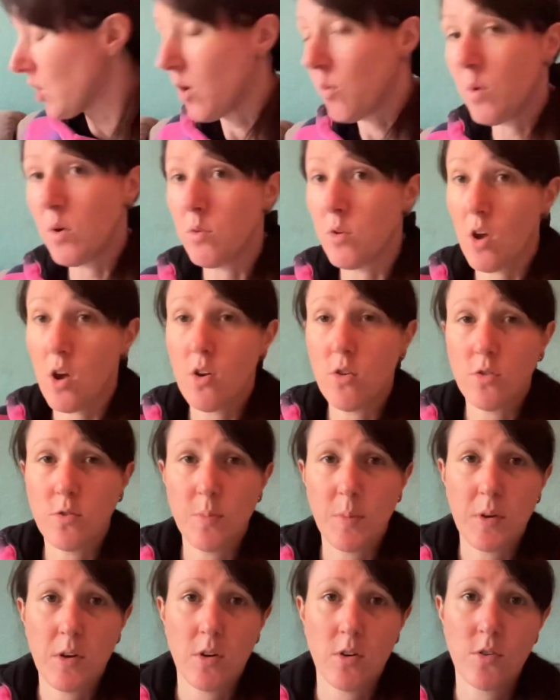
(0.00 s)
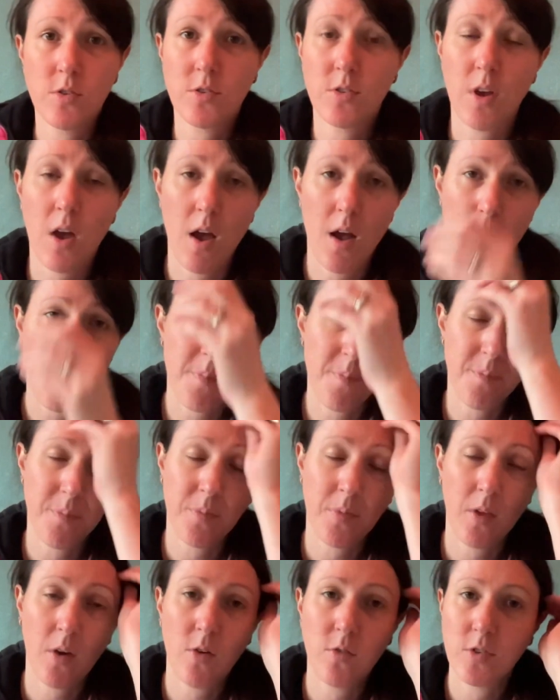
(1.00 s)
I will use because
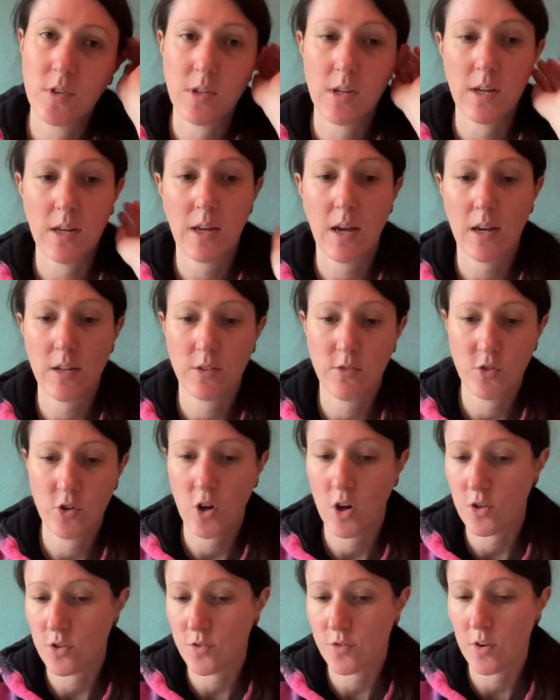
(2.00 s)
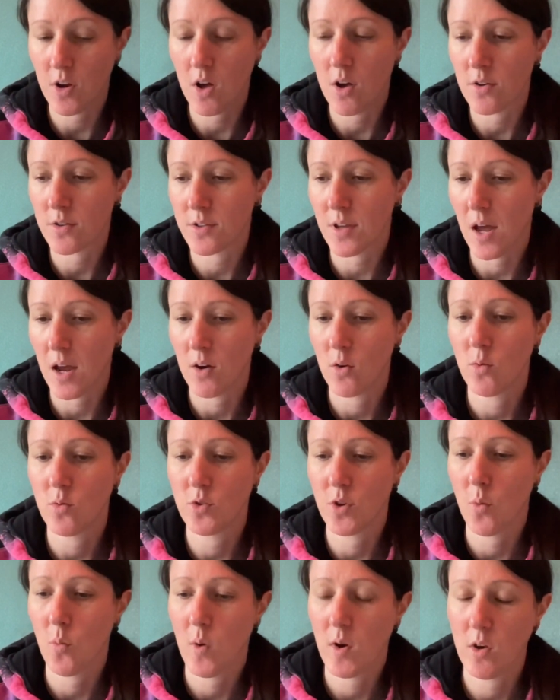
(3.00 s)
obviously in case of shards of glass, and
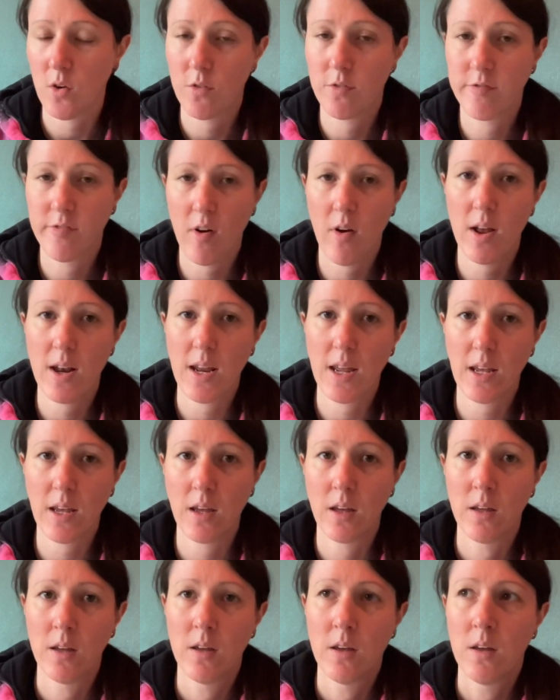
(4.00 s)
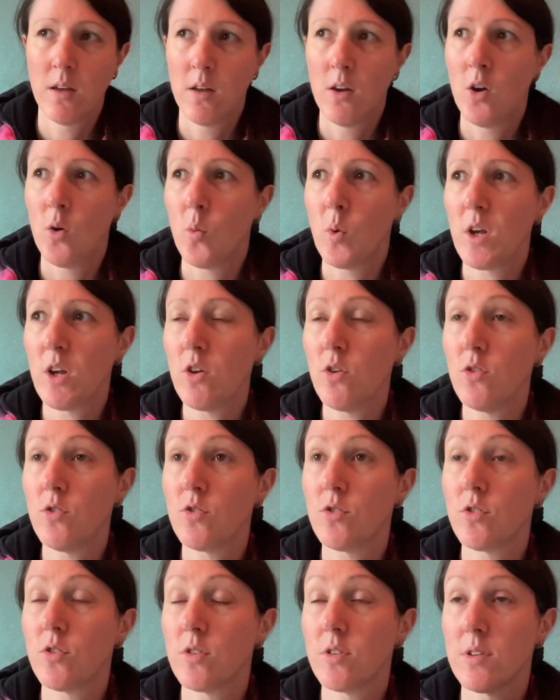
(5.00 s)
also when you're filing, we
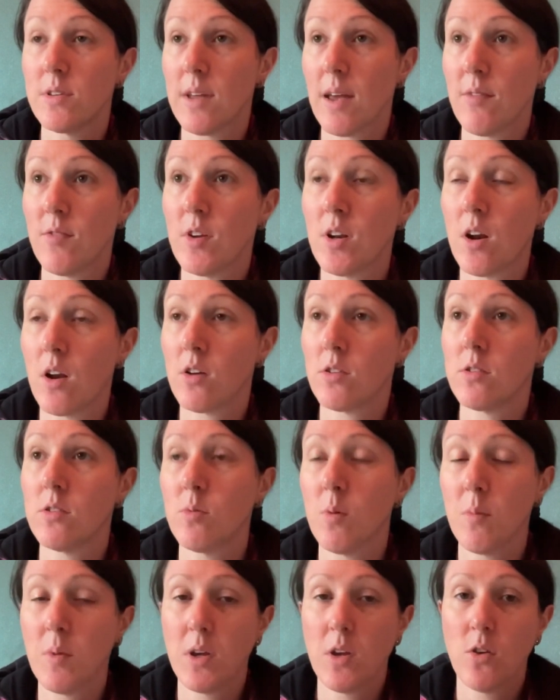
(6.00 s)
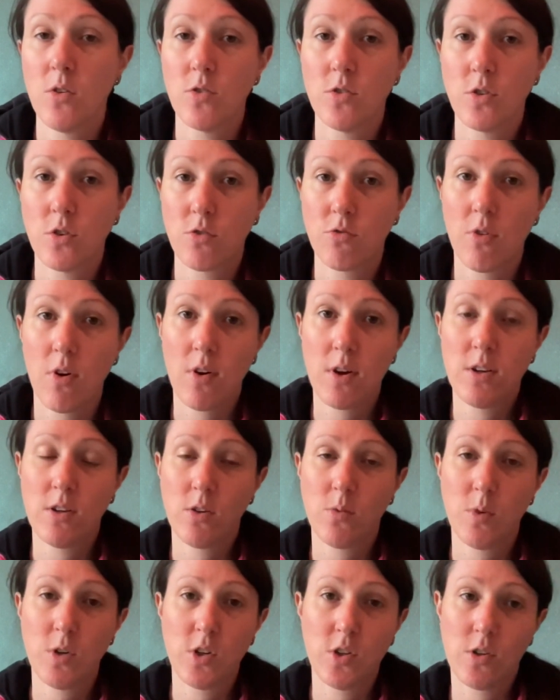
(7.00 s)
use the safety glasses when we use the
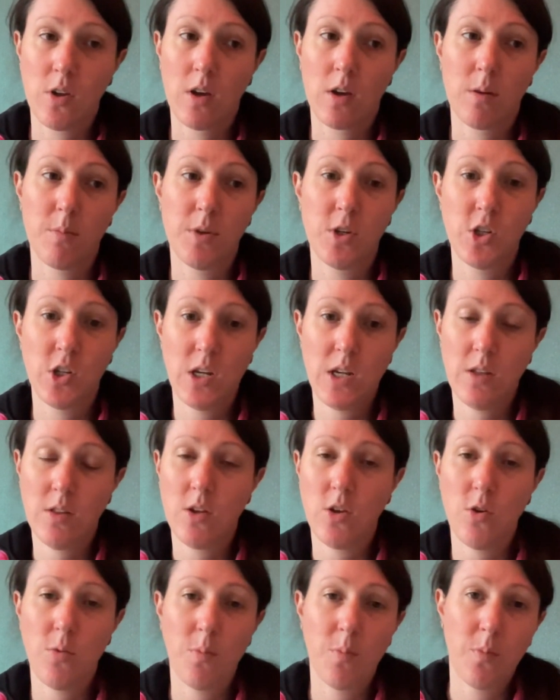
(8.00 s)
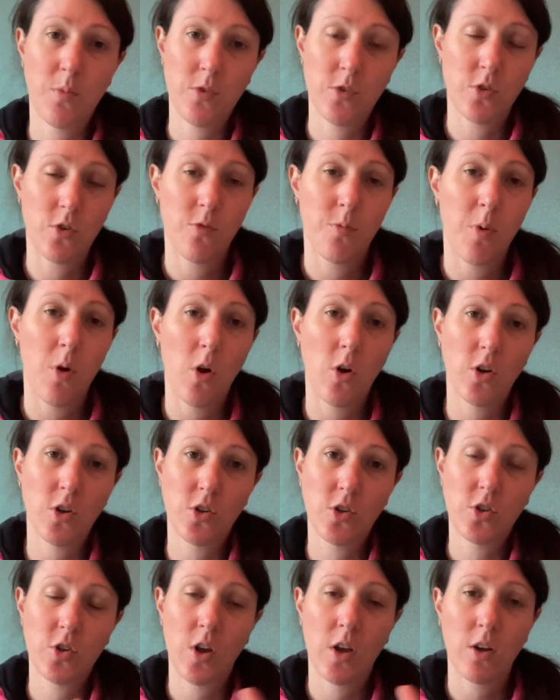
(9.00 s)
grinder, which is like a machine that you sort of
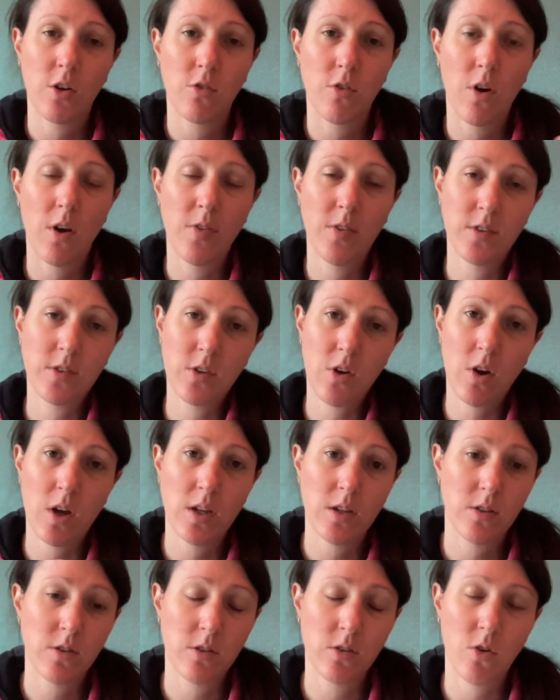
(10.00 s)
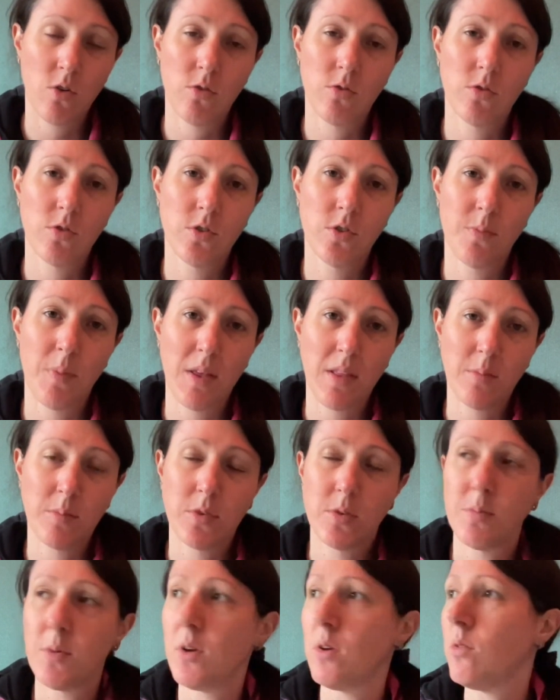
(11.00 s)
polish and grind the sides on to make them
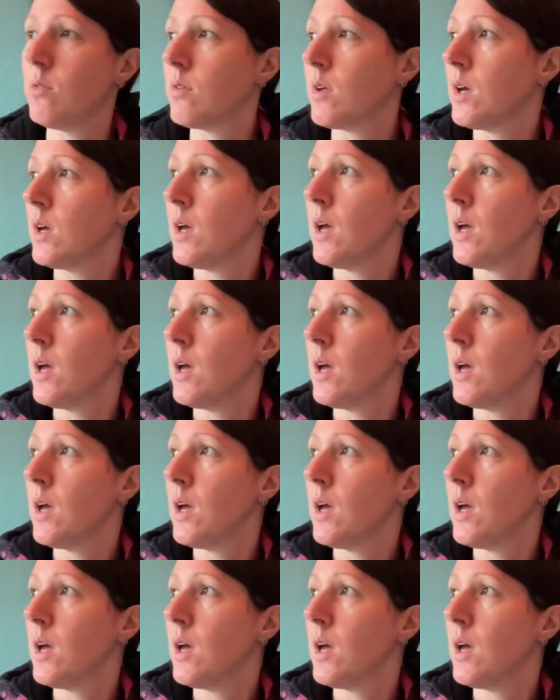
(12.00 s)
smooth.